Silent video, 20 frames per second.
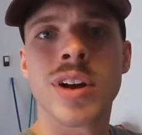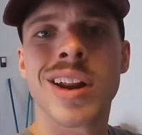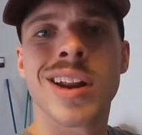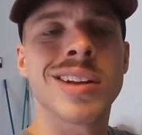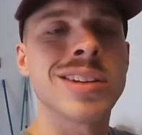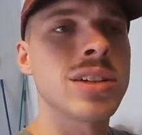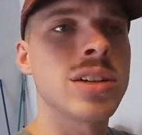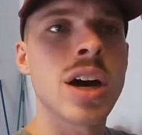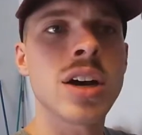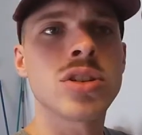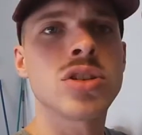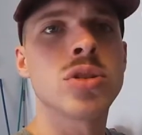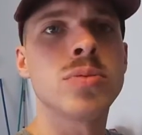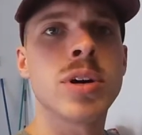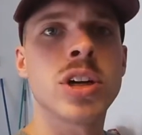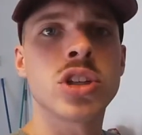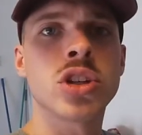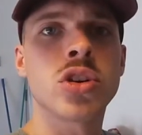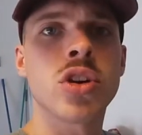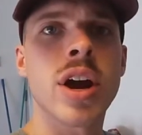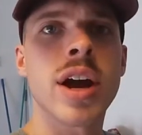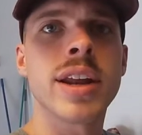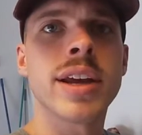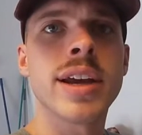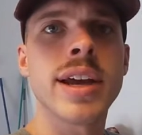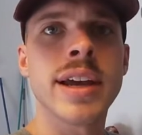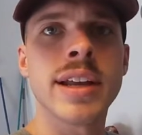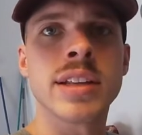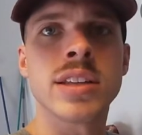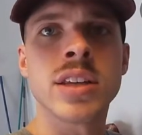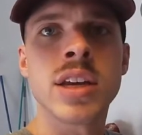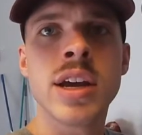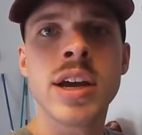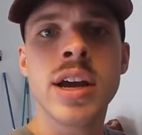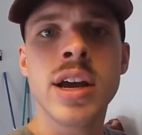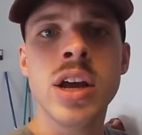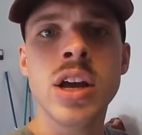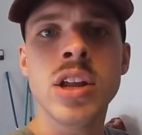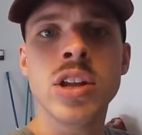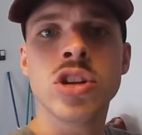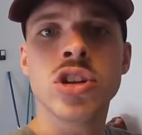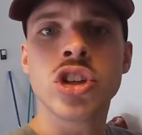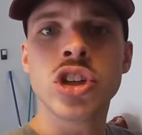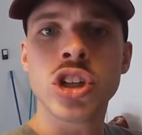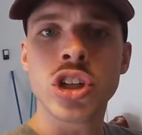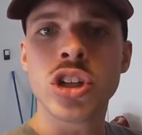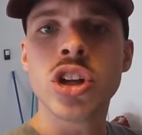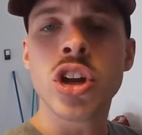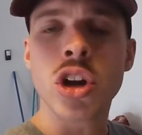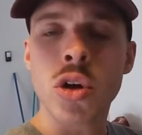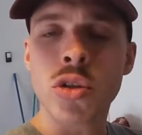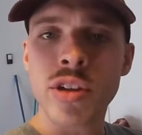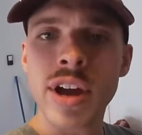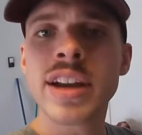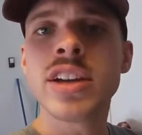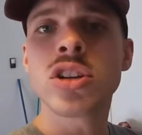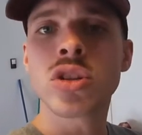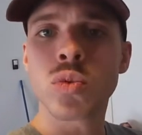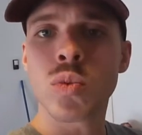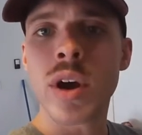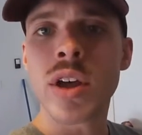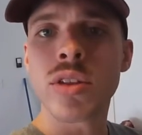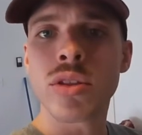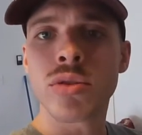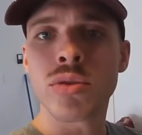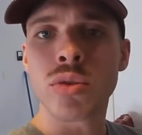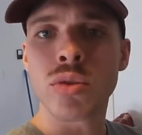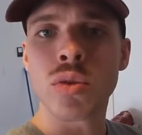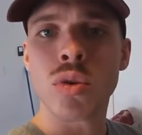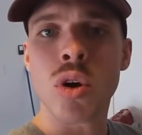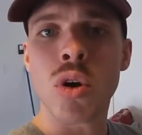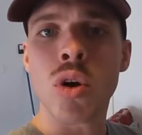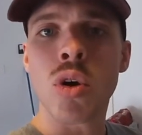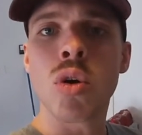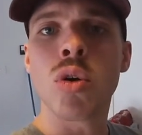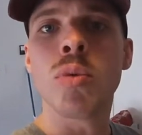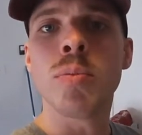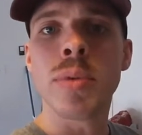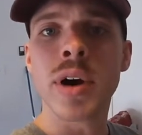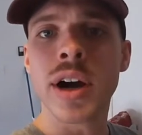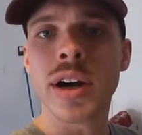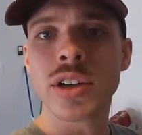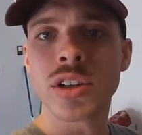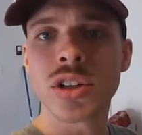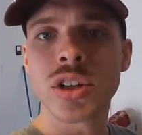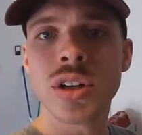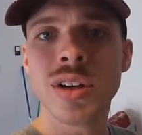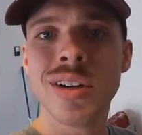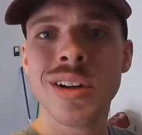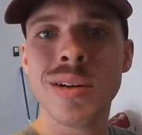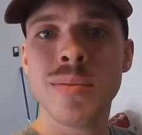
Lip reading: And it's not so much credit, it's, they just went through a whole bunch.